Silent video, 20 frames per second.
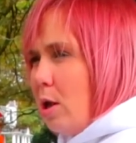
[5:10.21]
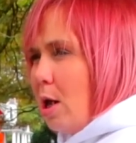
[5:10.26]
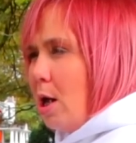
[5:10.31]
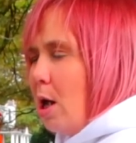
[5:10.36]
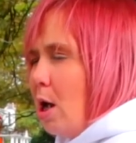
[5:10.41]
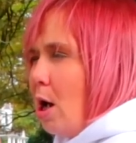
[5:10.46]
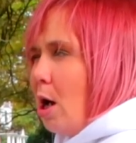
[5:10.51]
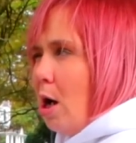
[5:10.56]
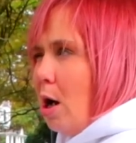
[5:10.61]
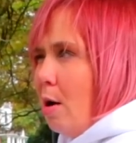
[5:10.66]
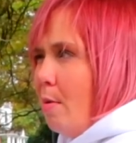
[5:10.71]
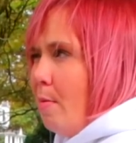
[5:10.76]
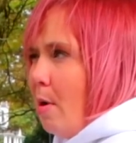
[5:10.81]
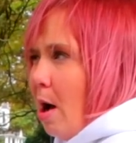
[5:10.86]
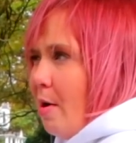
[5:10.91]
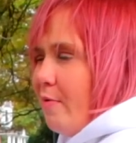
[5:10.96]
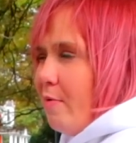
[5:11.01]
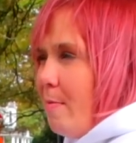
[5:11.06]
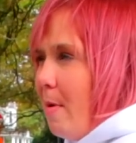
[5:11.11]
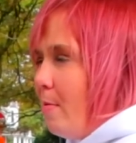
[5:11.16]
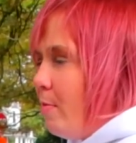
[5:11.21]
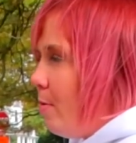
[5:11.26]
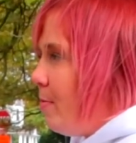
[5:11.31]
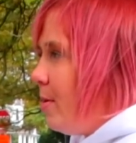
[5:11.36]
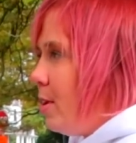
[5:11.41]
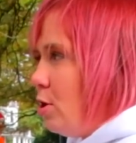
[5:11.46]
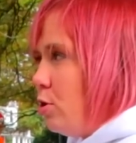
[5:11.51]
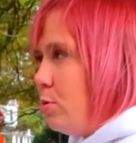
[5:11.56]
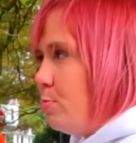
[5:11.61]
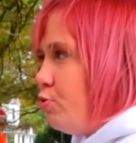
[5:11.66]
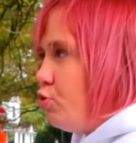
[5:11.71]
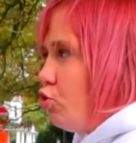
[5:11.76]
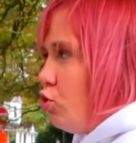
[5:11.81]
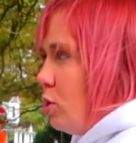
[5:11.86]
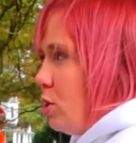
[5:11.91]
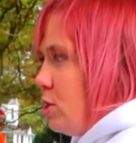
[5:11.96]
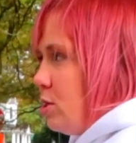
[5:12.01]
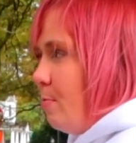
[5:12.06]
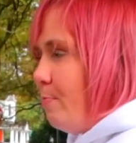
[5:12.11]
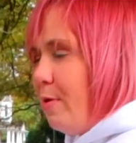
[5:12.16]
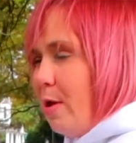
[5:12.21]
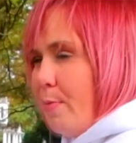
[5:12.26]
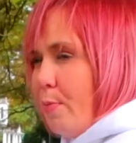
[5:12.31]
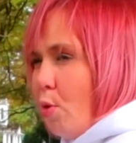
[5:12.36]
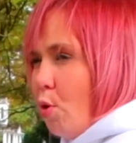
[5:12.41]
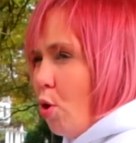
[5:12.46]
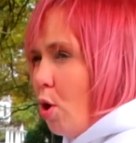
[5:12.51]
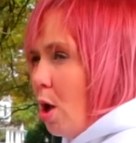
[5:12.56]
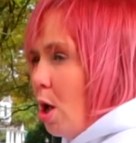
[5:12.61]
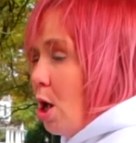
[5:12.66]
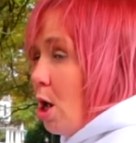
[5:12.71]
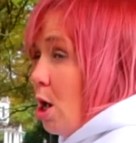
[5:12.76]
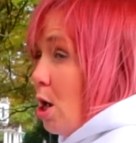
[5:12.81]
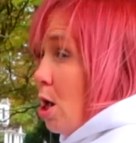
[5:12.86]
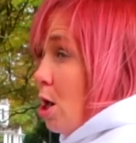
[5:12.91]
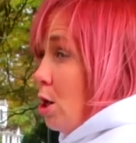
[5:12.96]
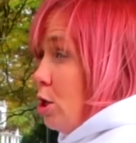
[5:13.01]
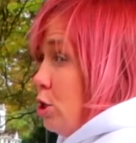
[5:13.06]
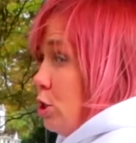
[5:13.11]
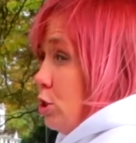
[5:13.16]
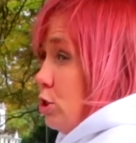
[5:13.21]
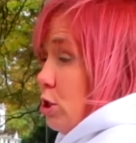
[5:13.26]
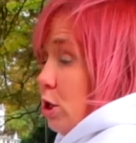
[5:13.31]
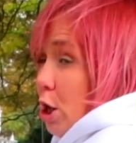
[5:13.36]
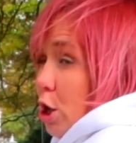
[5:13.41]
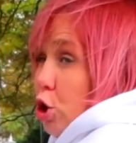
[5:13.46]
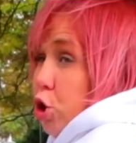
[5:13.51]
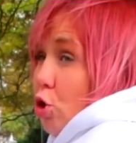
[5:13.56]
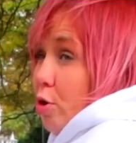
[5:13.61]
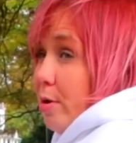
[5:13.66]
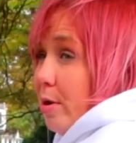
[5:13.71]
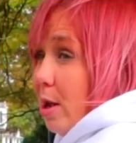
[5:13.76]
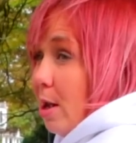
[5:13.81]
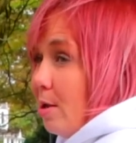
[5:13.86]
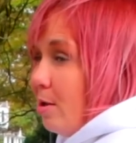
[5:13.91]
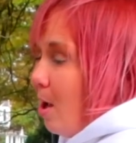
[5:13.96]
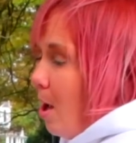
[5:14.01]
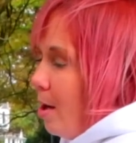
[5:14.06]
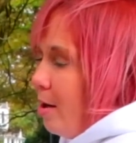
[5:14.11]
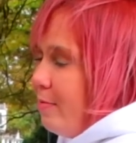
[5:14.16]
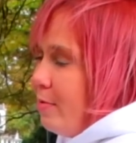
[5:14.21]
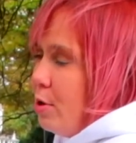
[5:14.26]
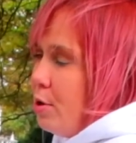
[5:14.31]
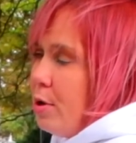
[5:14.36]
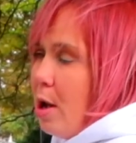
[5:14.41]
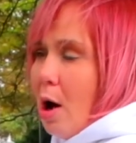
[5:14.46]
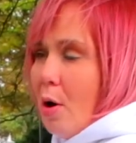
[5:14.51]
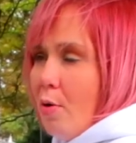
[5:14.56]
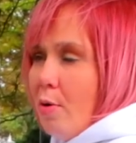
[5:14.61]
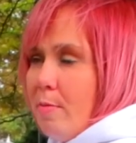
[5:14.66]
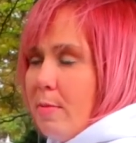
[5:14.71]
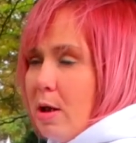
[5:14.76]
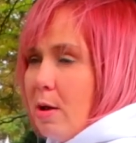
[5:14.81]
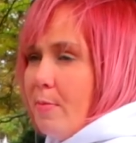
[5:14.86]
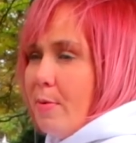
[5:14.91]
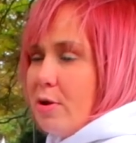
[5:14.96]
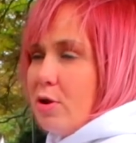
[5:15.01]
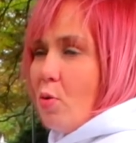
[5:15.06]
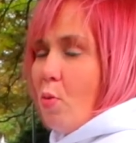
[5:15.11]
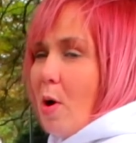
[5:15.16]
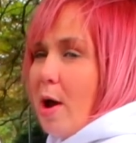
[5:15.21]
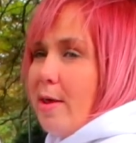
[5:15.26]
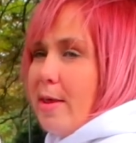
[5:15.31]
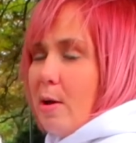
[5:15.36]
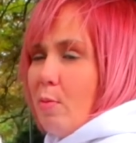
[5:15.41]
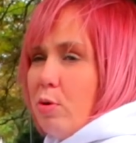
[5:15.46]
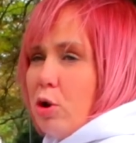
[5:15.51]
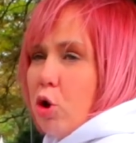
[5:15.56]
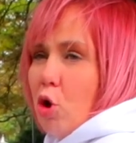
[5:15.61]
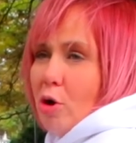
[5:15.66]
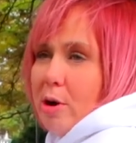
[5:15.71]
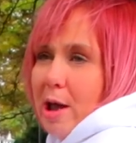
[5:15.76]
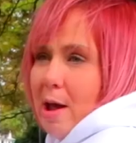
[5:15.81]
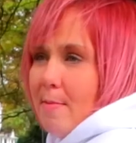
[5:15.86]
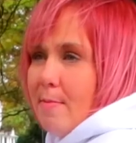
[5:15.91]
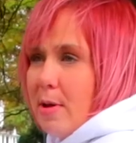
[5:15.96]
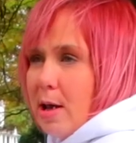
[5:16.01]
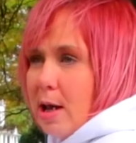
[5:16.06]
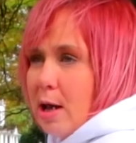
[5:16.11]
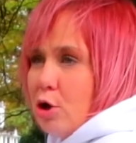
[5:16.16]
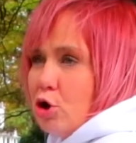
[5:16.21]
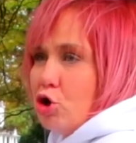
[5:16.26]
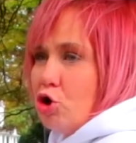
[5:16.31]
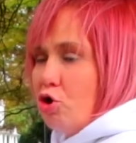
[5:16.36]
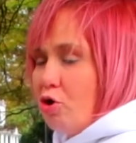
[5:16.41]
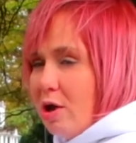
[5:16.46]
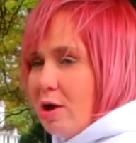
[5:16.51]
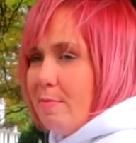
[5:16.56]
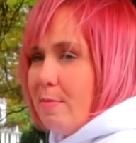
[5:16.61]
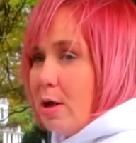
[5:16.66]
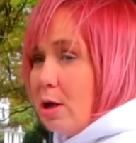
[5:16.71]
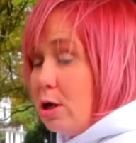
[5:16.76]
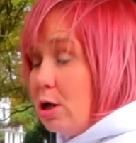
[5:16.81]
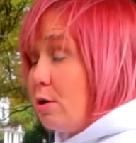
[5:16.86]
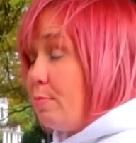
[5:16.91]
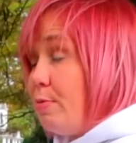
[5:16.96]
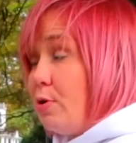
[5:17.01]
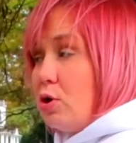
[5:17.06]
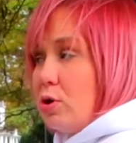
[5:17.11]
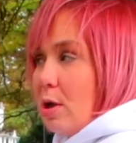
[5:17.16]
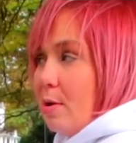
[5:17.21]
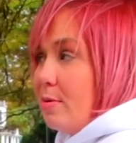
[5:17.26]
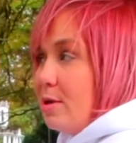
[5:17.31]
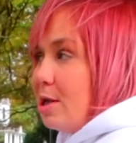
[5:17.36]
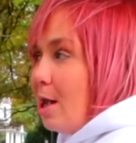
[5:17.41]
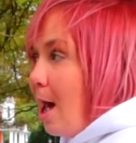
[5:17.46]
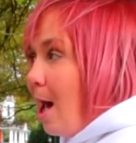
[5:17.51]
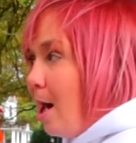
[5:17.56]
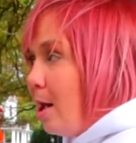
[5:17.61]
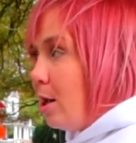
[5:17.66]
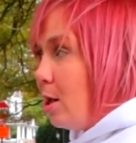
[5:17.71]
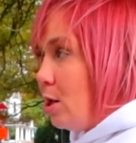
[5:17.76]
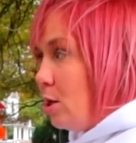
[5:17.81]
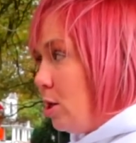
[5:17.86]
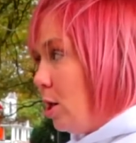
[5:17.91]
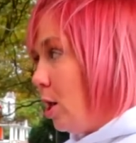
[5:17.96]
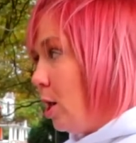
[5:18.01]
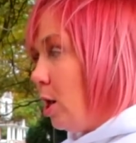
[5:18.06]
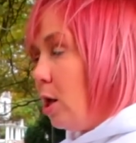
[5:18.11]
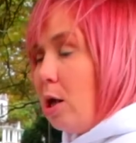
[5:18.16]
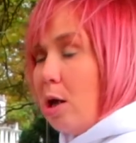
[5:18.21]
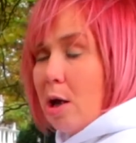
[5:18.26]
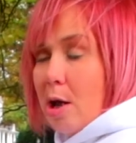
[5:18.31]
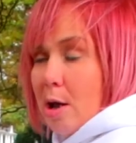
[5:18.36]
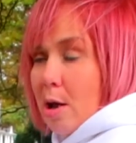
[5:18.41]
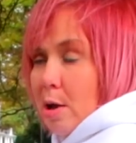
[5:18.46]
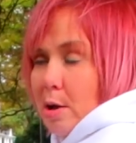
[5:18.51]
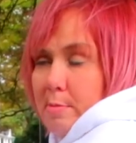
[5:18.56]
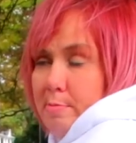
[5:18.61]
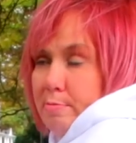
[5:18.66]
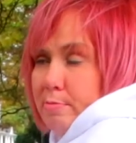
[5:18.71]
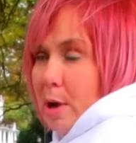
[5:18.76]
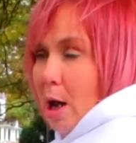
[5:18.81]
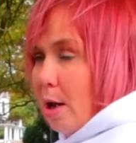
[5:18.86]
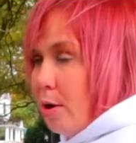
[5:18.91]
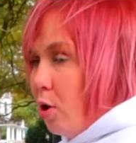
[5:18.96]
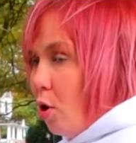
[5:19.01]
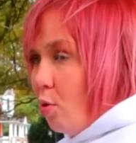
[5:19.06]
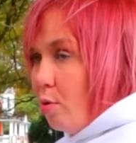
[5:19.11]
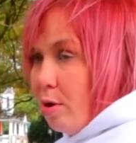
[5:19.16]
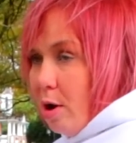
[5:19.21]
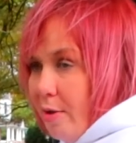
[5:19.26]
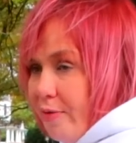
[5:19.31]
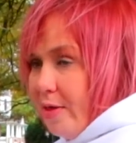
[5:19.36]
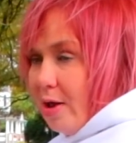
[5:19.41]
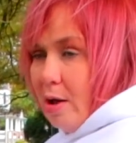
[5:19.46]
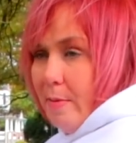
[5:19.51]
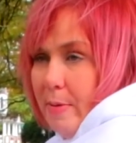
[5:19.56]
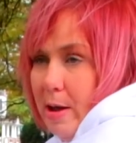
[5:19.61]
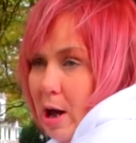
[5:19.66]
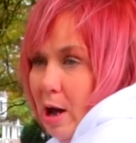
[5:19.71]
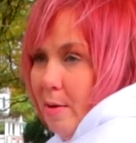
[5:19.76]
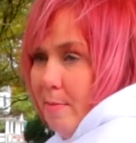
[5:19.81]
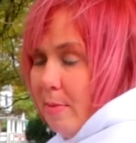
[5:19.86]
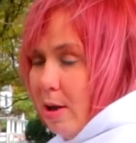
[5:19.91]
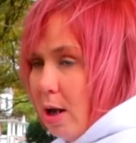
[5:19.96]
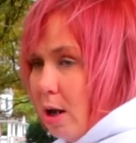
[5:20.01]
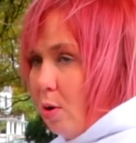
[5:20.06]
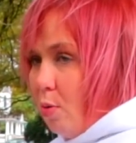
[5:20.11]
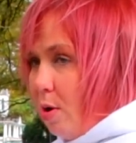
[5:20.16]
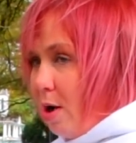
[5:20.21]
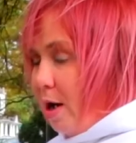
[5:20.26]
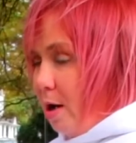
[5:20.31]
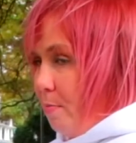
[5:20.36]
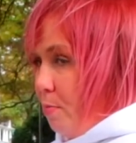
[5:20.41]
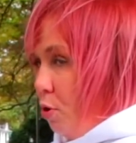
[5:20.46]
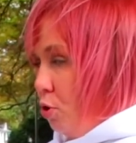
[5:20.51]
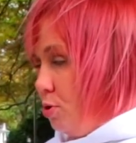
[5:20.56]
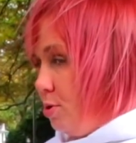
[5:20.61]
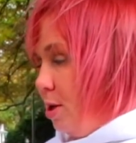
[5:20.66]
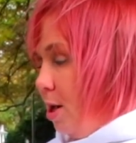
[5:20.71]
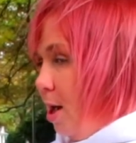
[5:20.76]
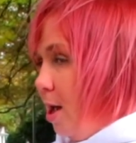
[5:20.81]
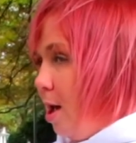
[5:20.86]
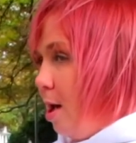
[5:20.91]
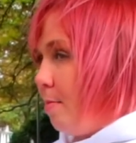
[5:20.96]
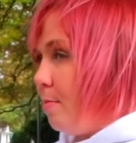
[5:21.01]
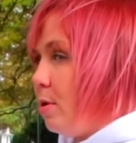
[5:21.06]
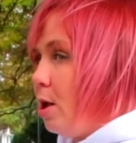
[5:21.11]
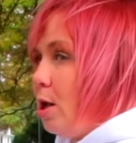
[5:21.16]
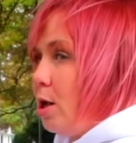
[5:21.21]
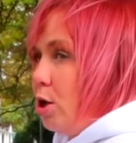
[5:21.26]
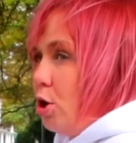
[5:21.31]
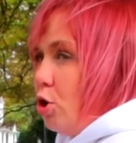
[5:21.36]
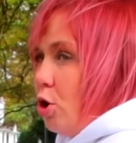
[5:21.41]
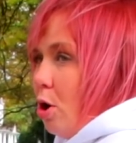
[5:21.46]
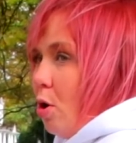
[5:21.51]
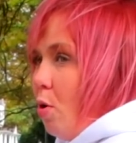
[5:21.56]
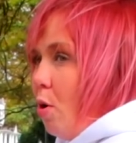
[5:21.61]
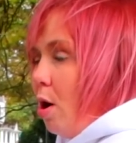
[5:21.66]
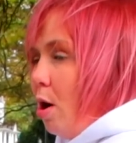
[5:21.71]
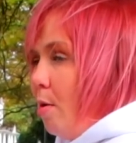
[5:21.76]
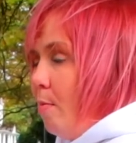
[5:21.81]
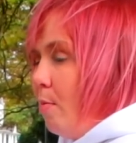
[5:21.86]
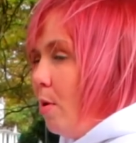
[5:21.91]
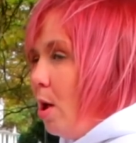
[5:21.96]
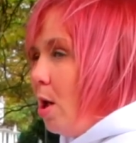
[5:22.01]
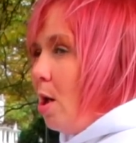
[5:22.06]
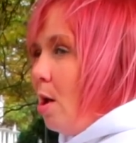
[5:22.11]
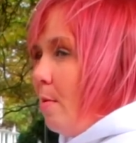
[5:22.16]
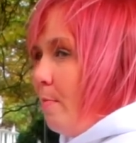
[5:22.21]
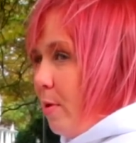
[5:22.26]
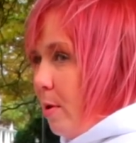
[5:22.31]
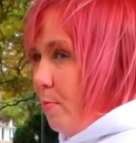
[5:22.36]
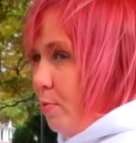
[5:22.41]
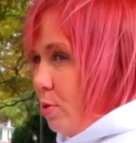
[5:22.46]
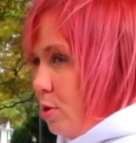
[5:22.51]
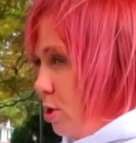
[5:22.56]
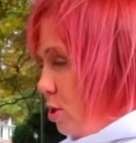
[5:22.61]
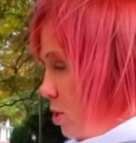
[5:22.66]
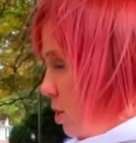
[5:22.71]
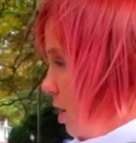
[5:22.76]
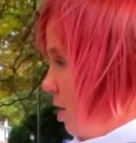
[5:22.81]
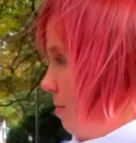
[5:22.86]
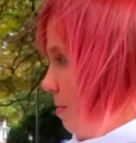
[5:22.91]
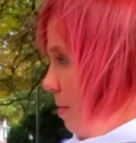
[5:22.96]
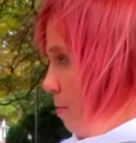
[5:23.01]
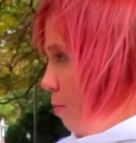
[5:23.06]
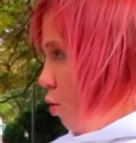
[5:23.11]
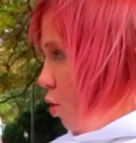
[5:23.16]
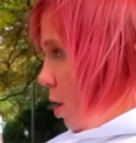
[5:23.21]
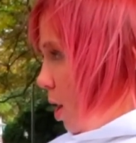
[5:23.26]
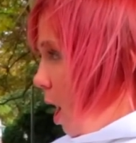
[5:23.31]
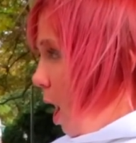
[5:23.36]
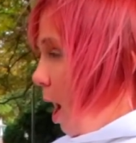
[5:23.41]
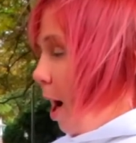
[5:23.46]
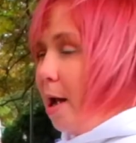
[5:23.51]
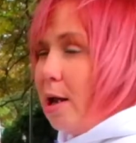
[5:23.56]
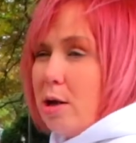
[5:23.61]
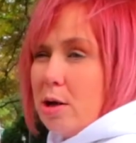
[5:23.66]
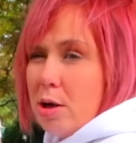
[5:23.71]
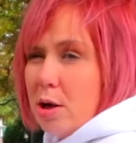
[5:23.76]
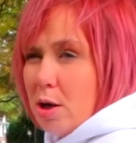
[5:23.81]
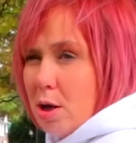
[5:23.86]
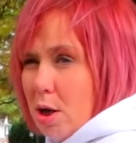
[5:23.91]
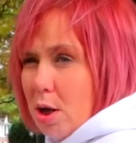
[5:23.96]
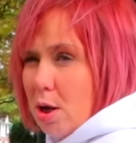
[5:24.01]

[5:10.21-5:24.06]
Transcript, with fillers: Like, um, I remember being in the streets and people just like looking, like not even knowing me, but the way they would look at me and treat me just because I was an addict, like, not knowing nothing about me, what kind of person I am. Like, you know, um, people just need to be more kind.